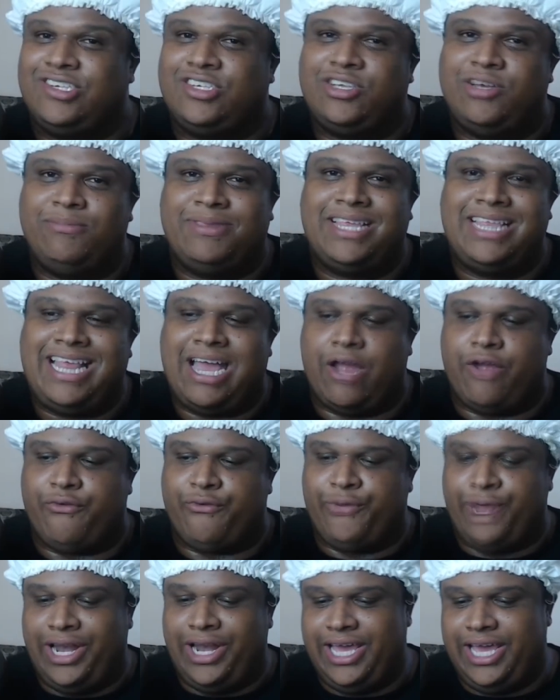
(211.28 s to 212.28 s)
and it's something that
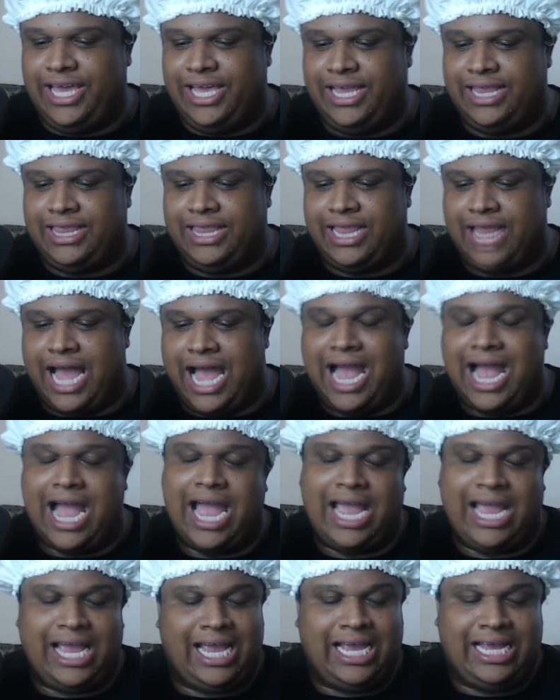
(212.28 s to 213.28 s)
really
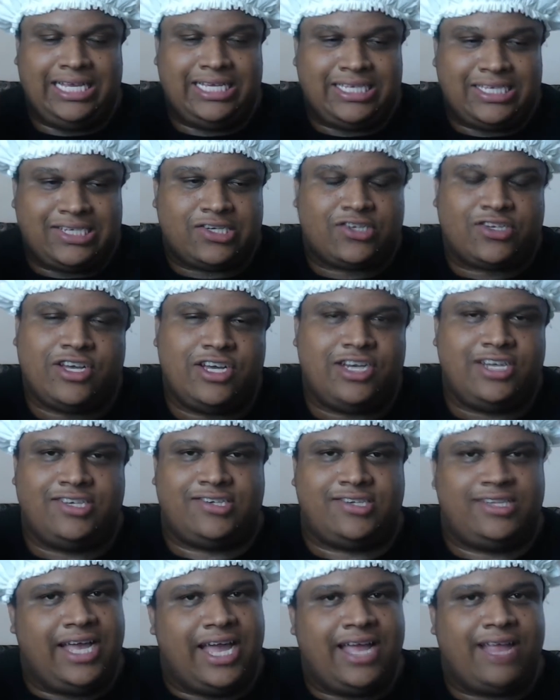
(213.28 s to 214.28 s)
I just couldn't
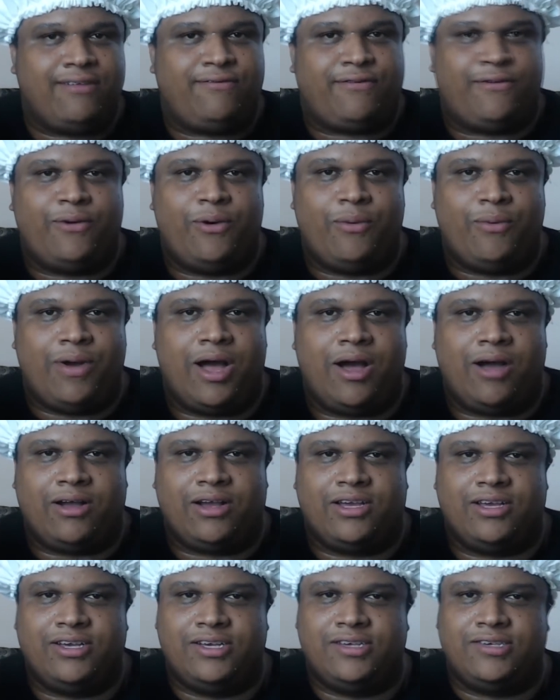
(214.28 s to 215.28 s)
stand for a while,
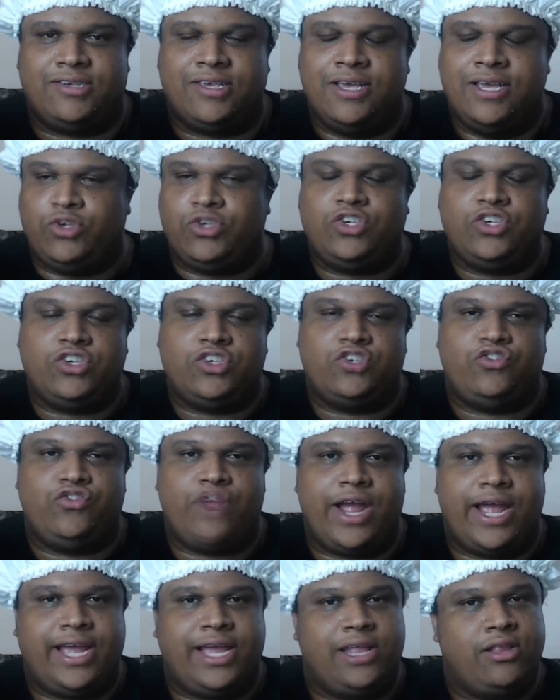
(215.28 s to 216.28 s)
because it was just
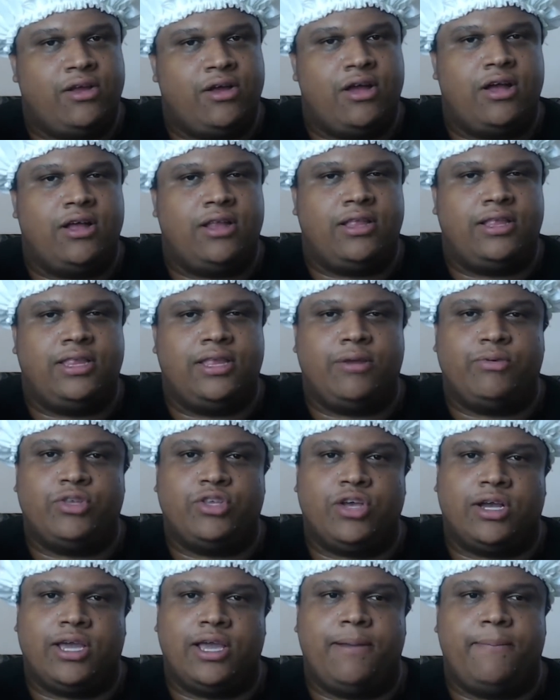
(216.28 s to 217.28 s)
dragging on. They were
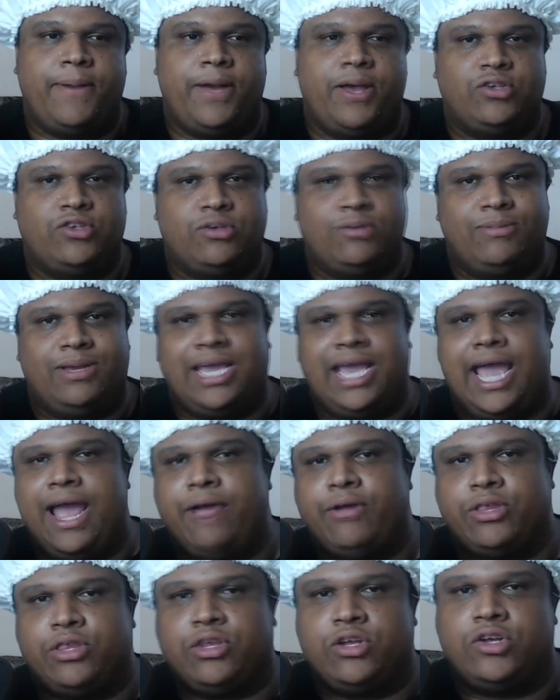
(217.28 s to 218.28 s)
talking about some
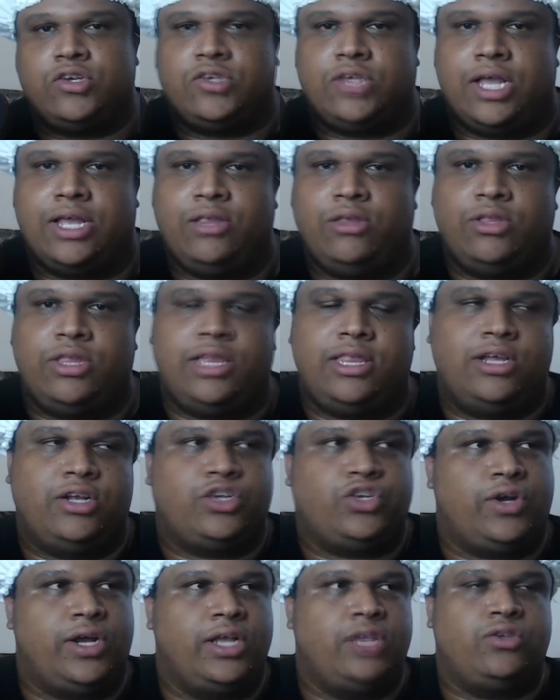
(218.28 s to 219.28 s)
characters. I know that they're
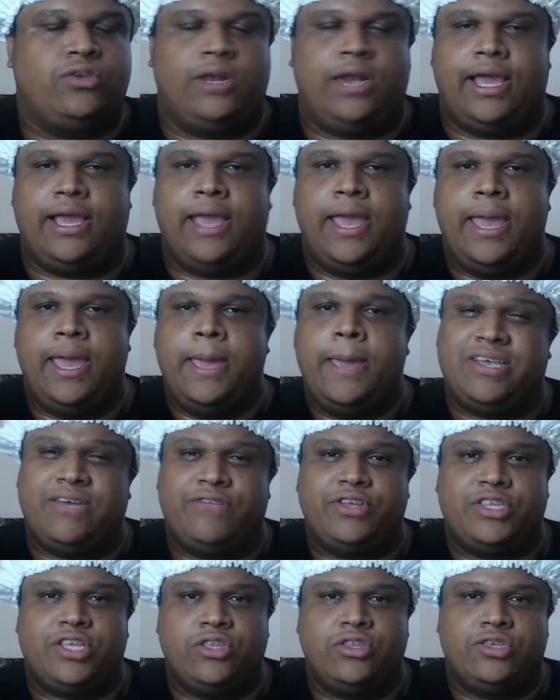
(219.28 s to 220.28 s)
trying to like piece
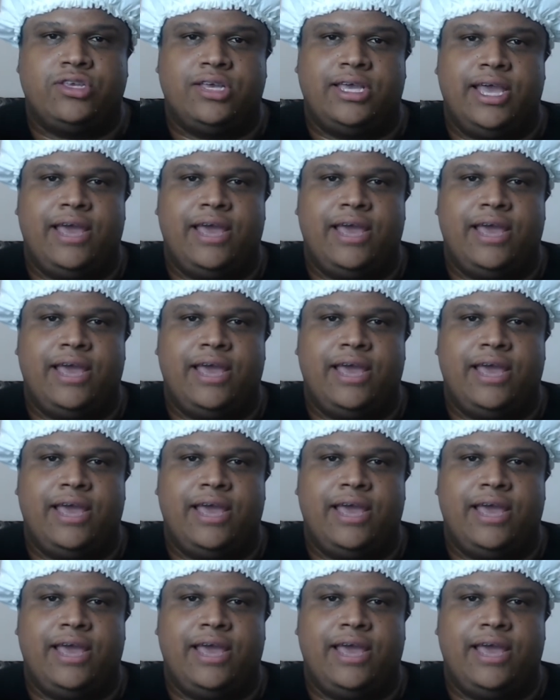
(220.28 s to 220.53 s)
everything